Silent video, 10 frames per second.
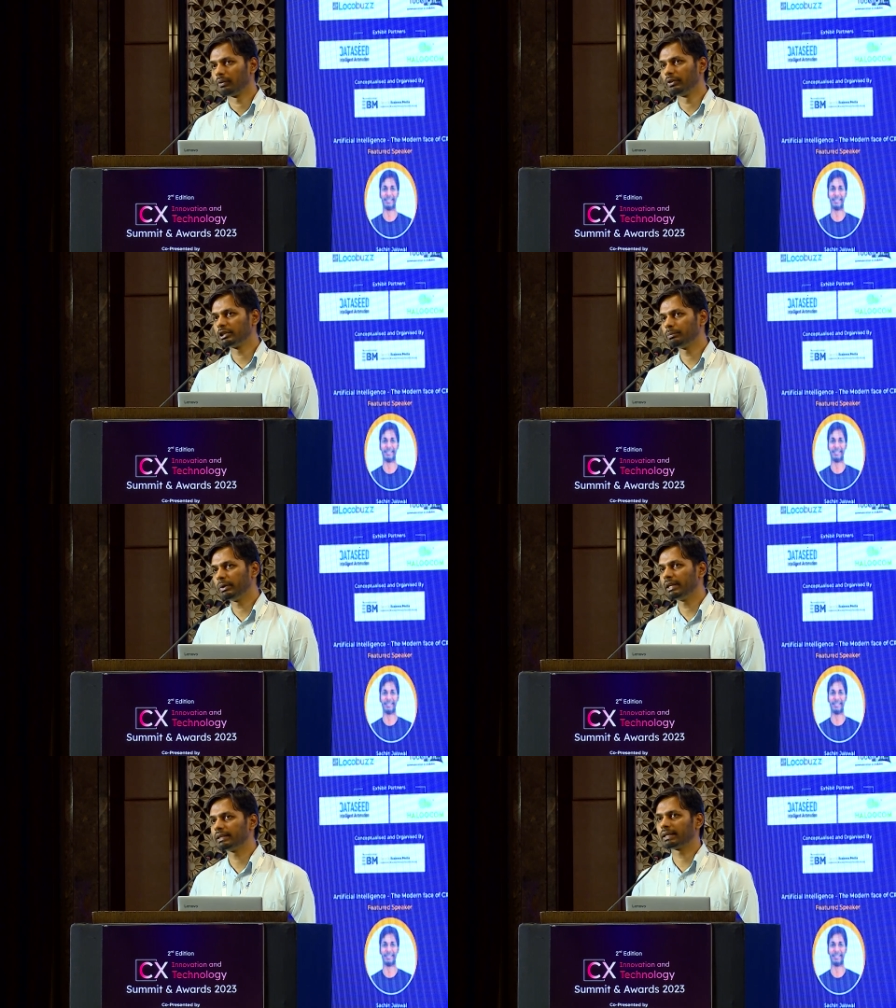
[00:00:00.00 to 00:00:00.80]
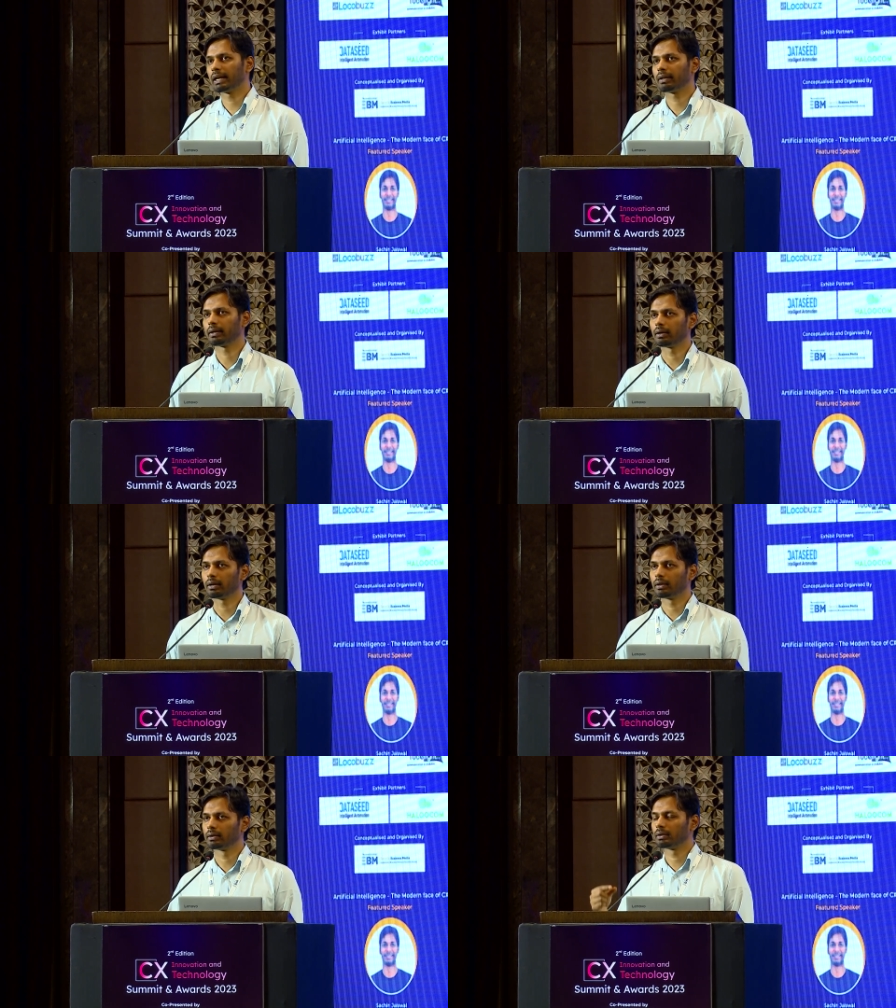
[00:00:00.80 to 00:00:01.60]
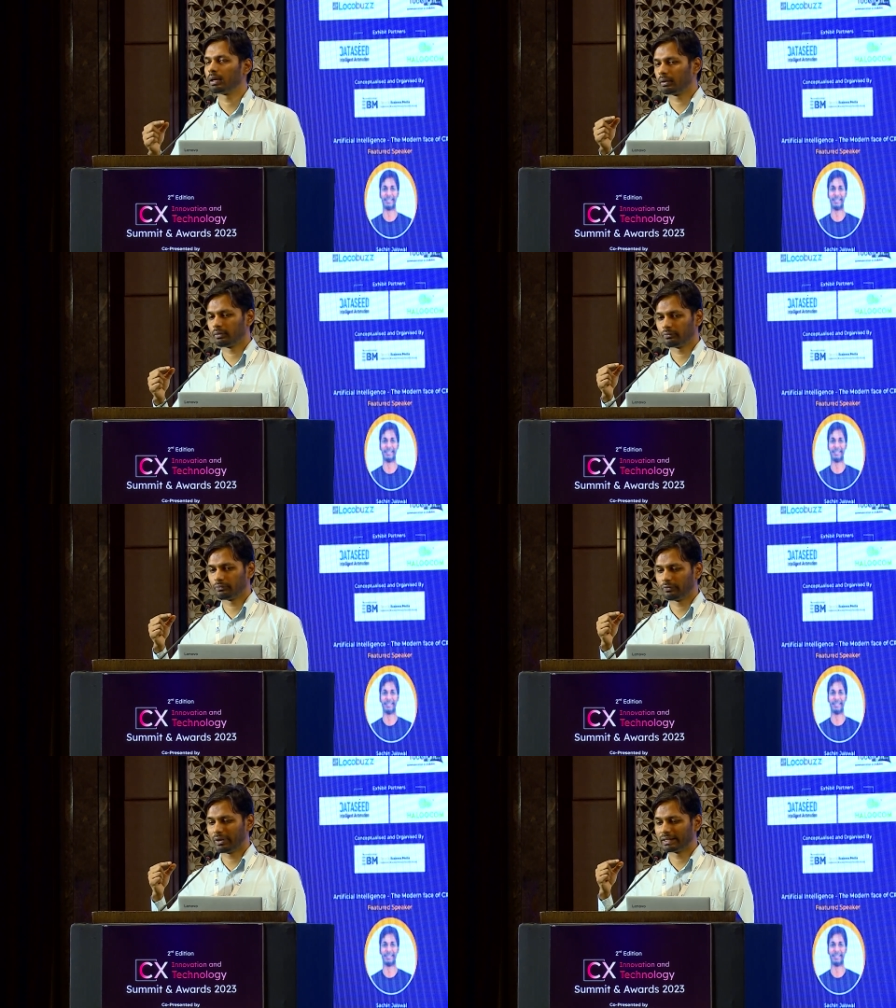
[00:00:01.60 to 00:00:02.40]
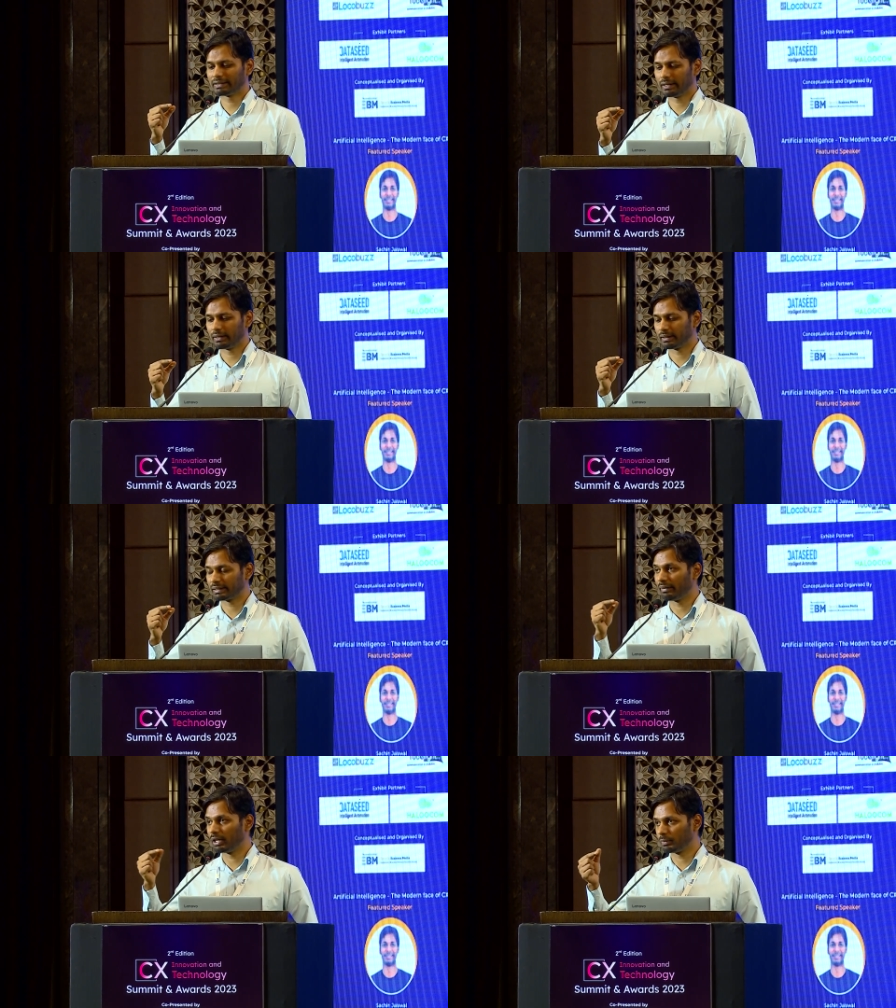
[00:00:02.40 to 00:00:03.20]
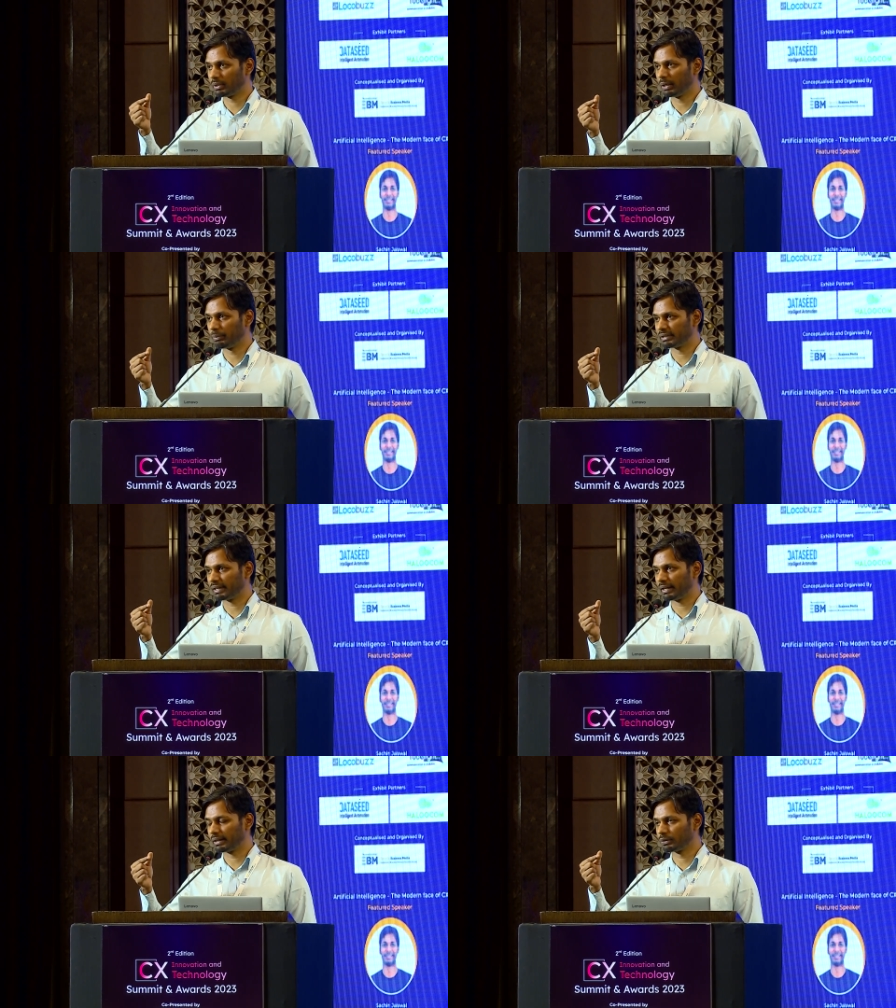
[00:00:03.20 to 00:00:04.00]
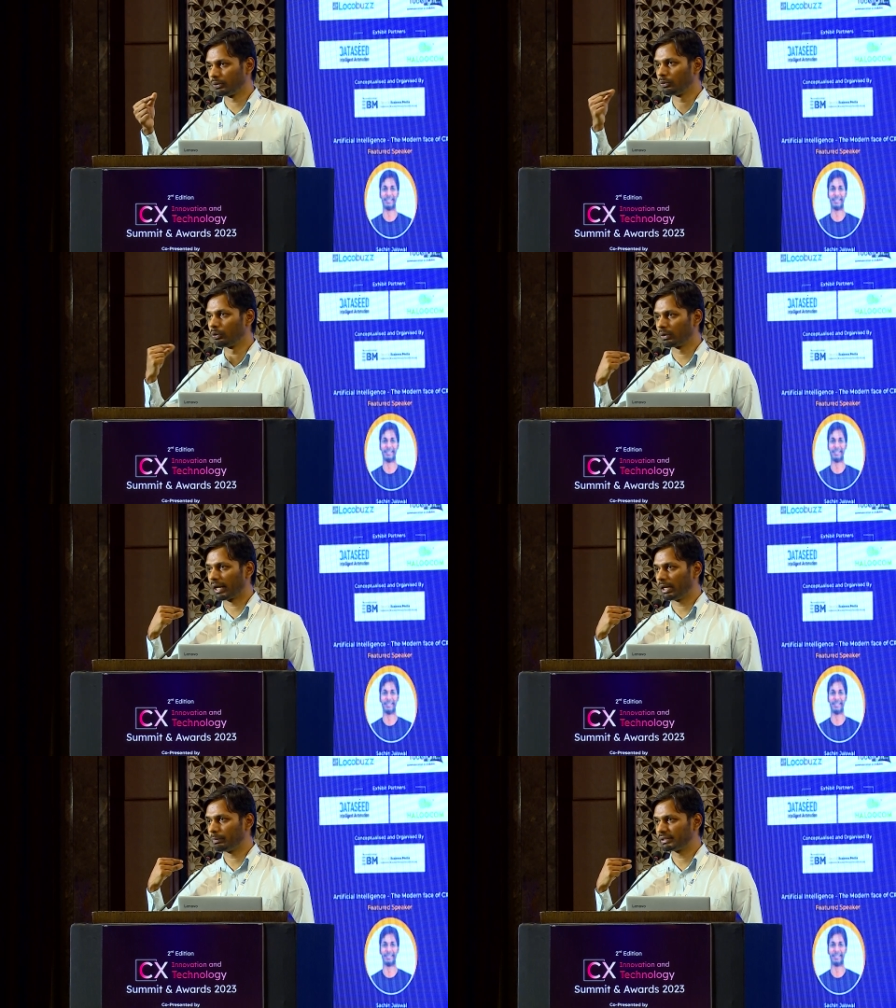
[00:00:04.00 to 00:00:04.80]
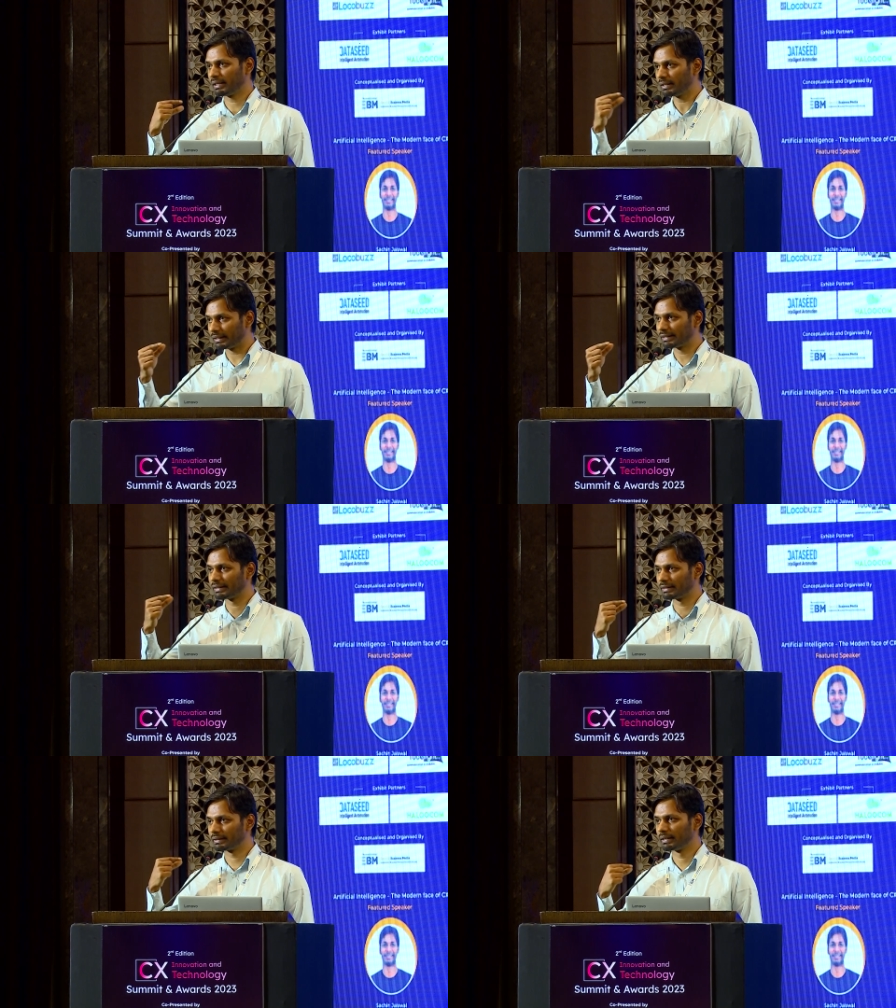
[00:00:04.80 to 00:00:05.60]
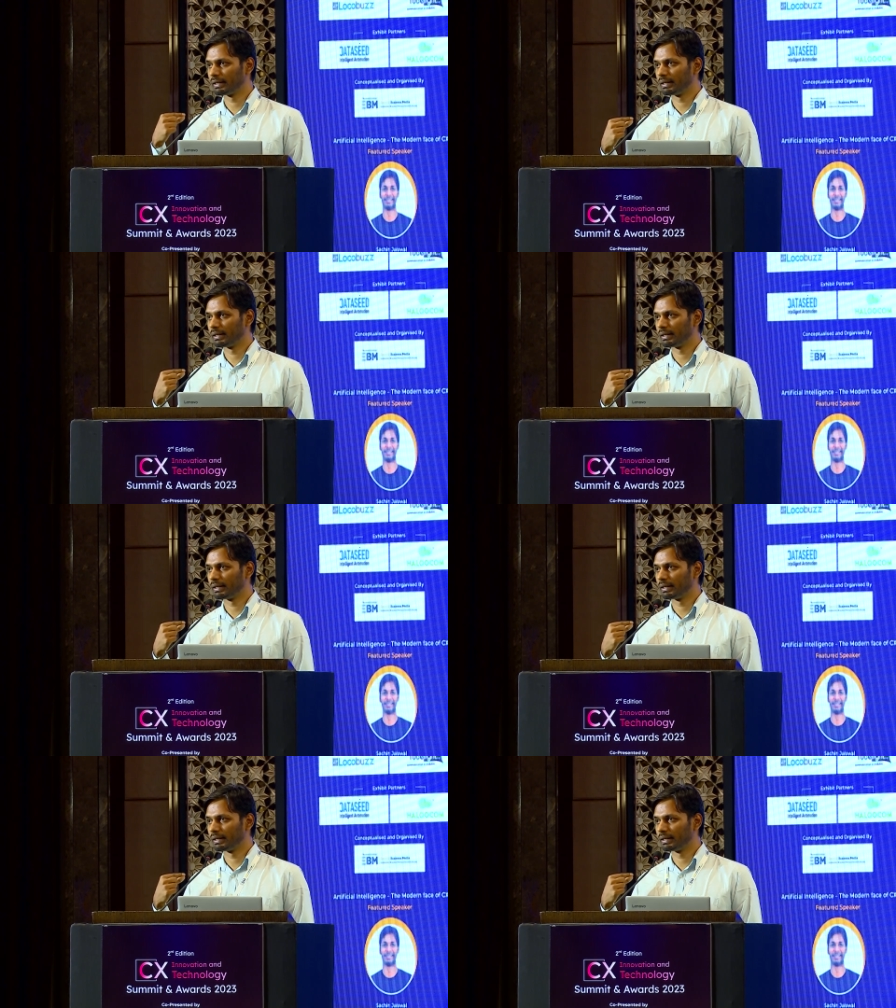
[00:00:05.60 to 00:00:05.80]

Which means that uh, uh, when I said that 73% is going to go to 90%, this is